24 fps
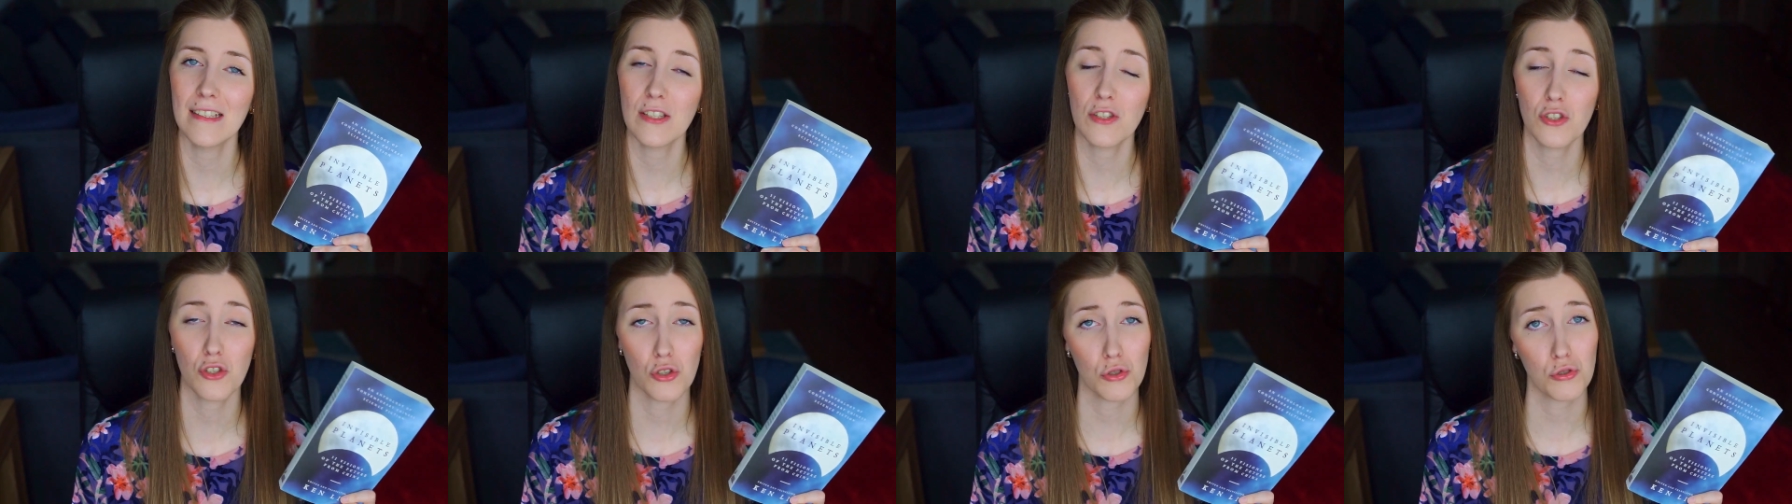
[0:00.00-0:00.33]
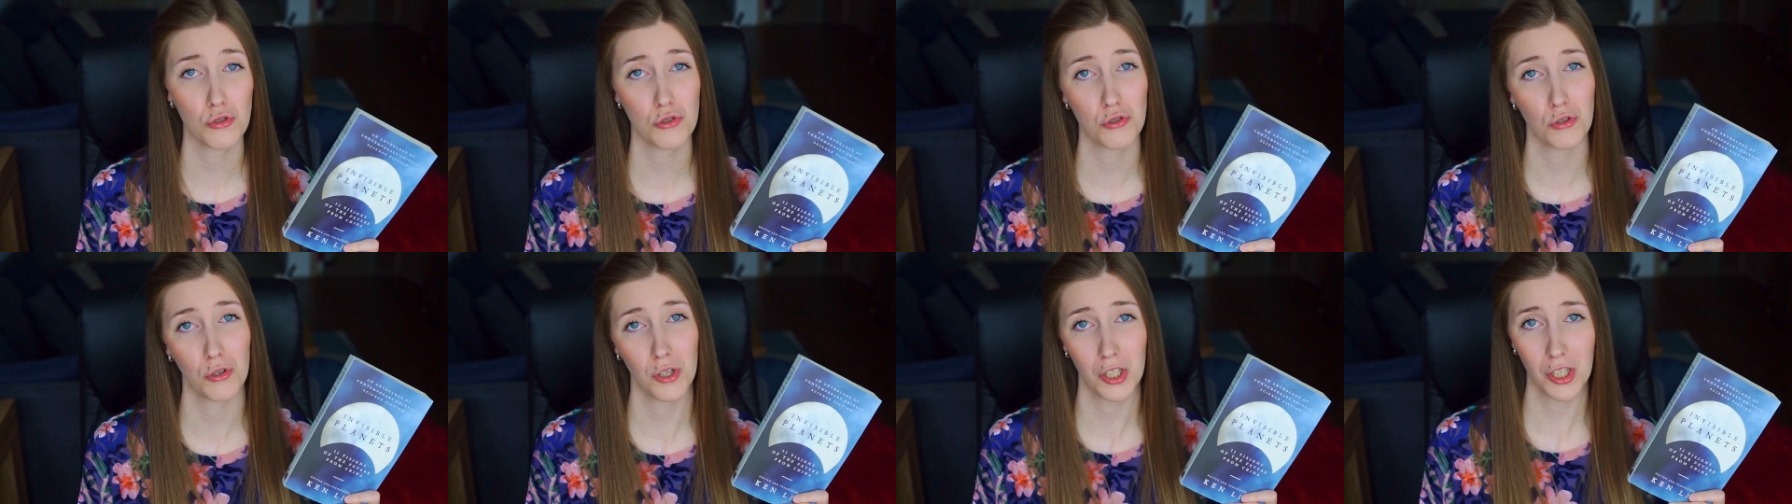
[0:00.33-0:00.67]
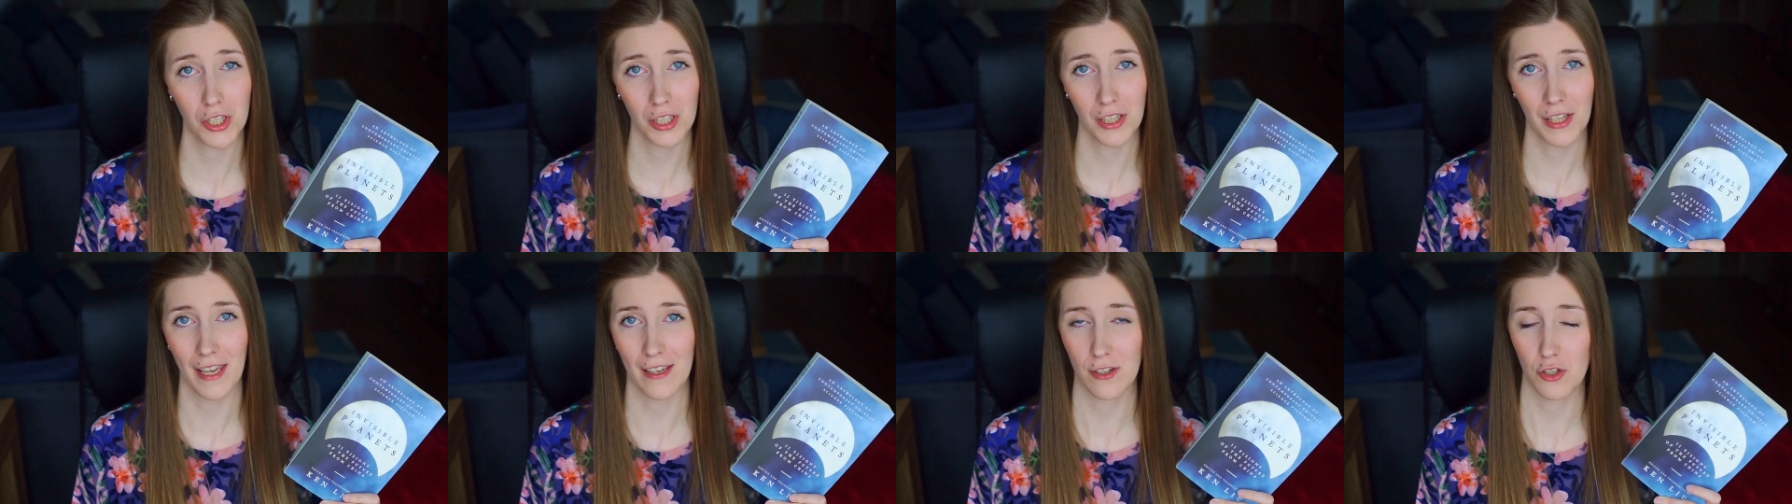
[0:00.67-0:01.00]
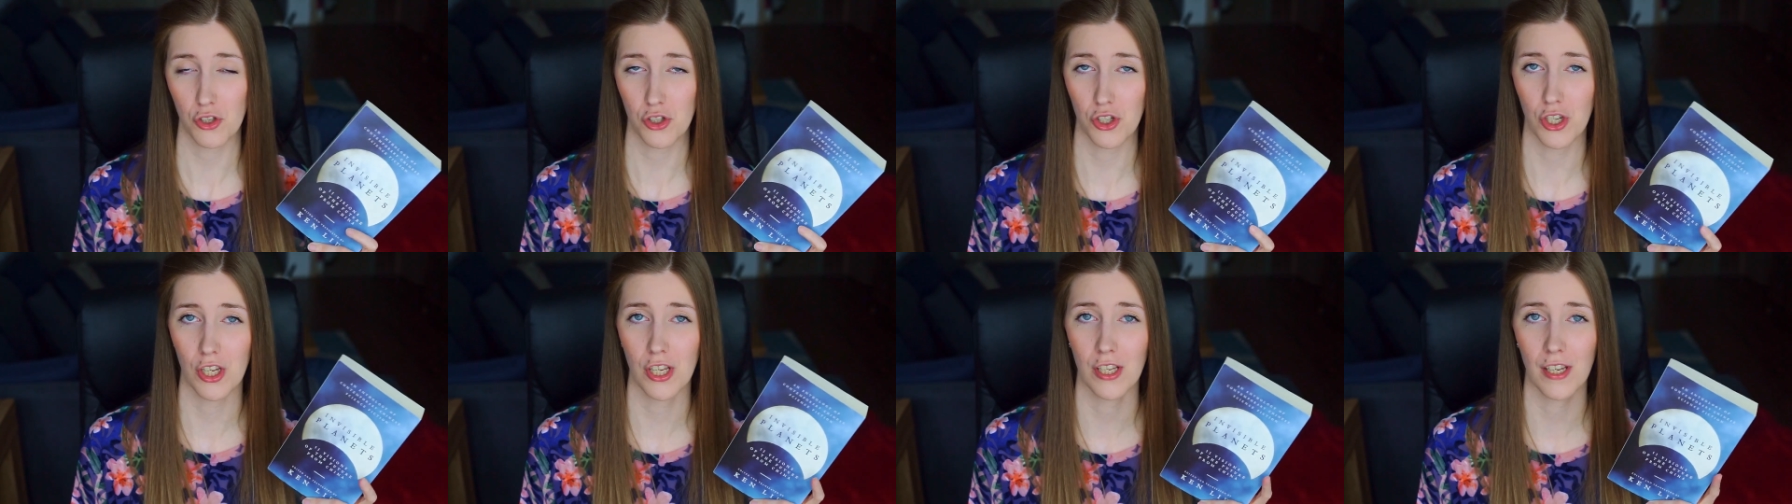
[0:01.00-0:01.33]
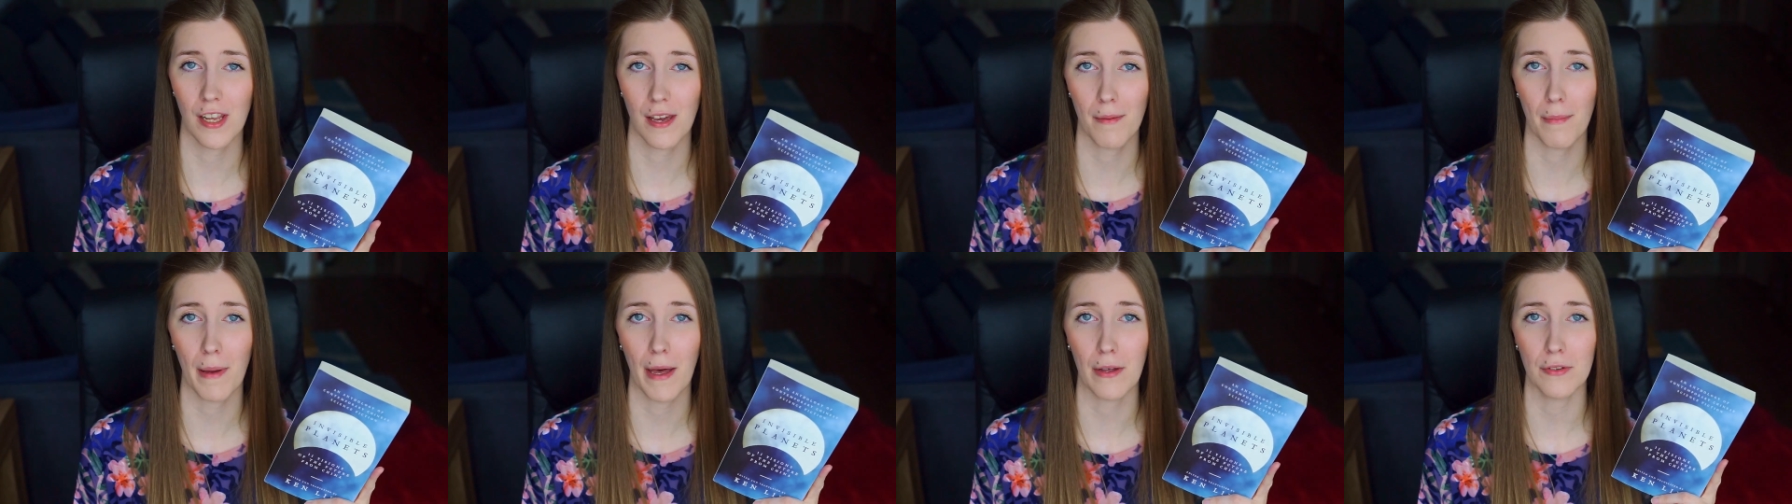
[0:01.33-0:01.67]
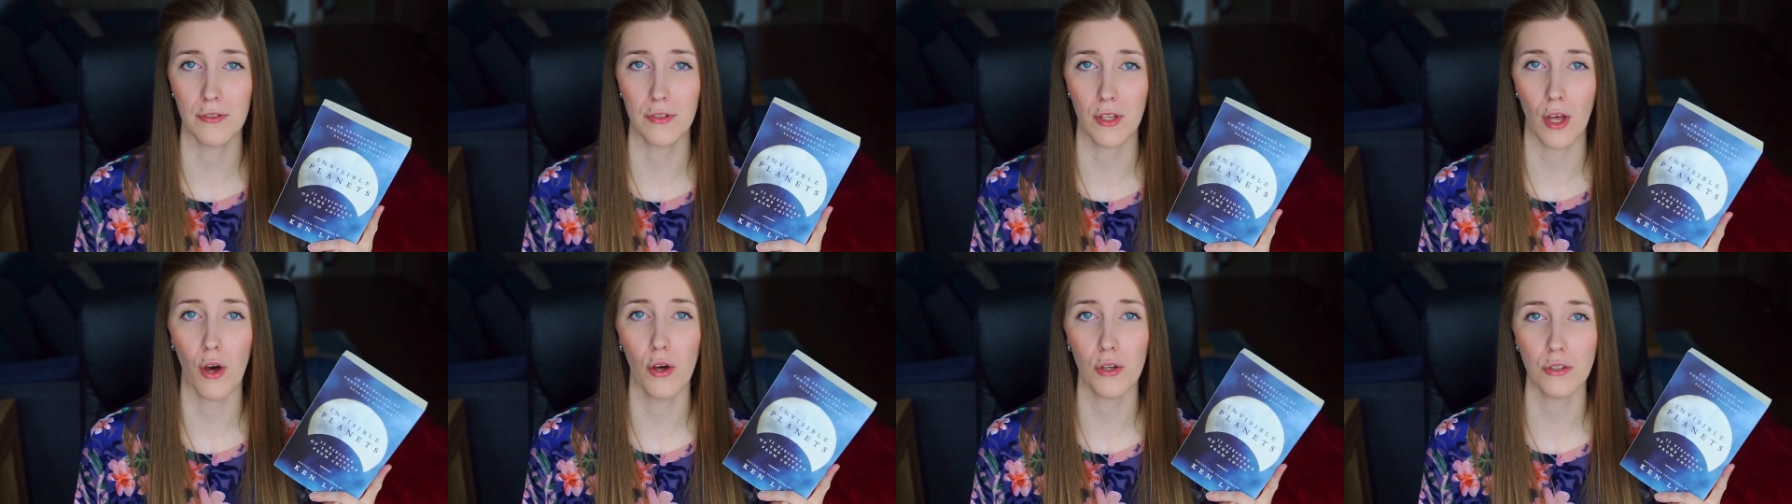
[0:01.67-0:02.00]
short story collection about
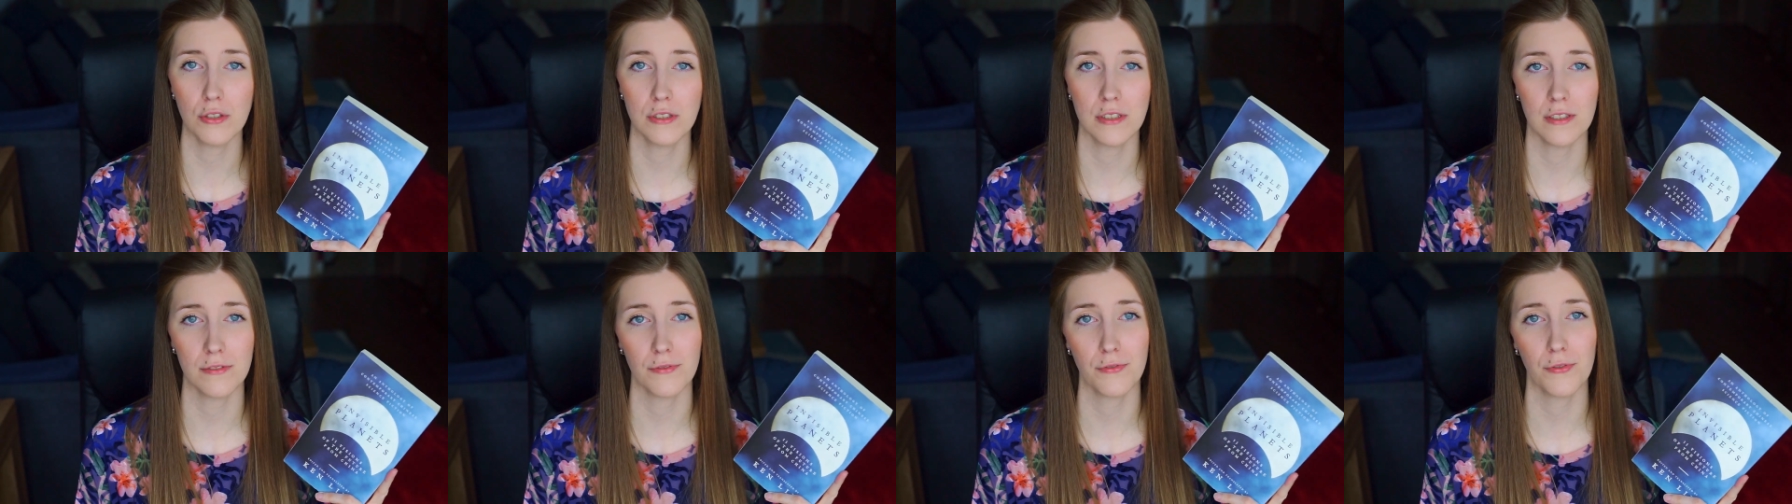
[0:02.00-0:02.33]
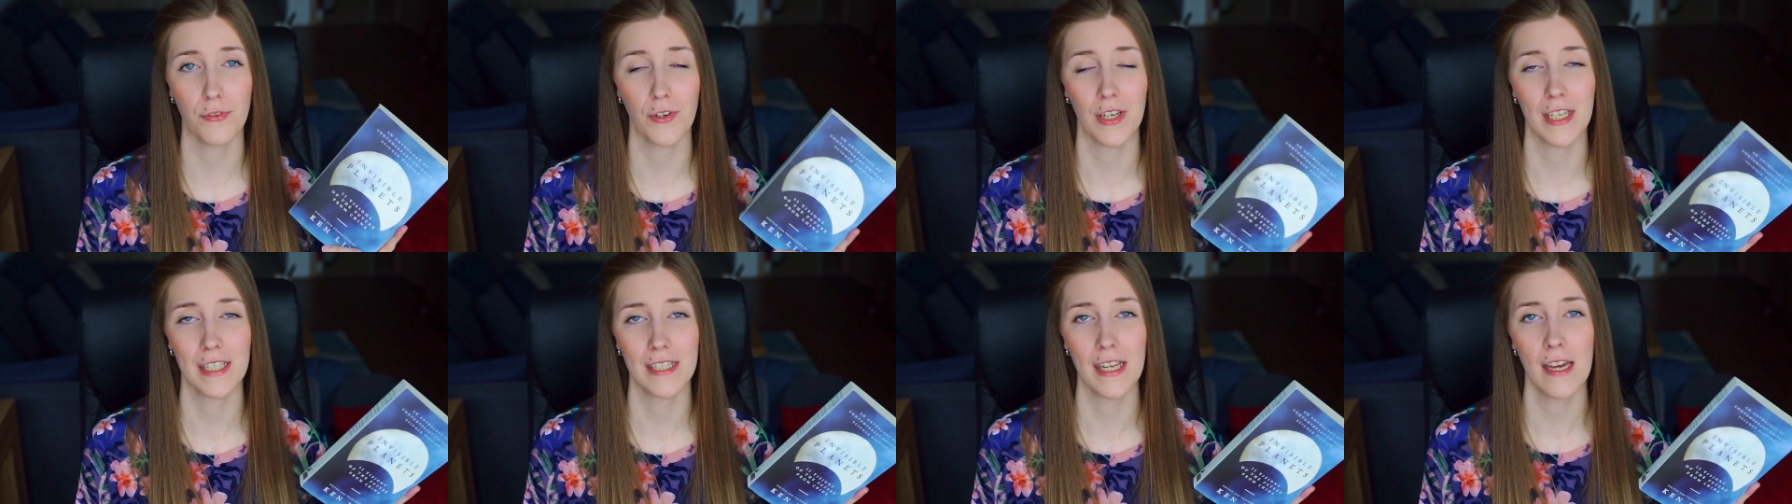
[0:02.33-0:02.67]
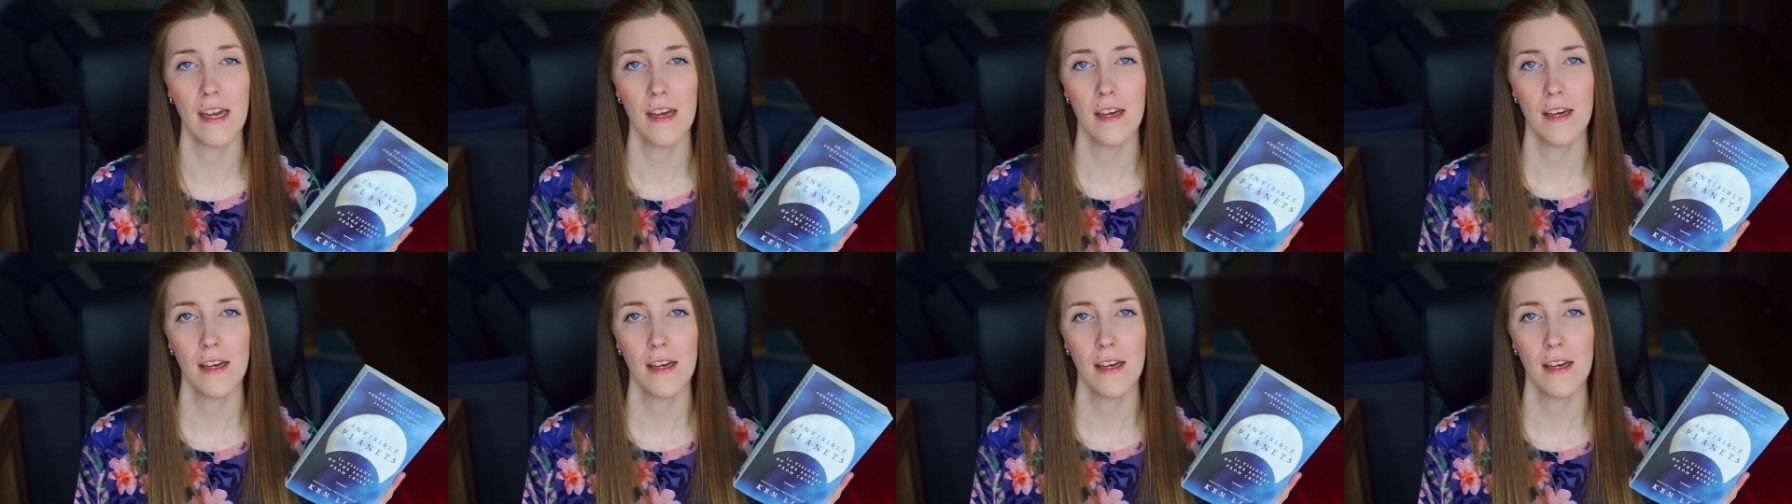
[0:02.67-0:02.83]
all different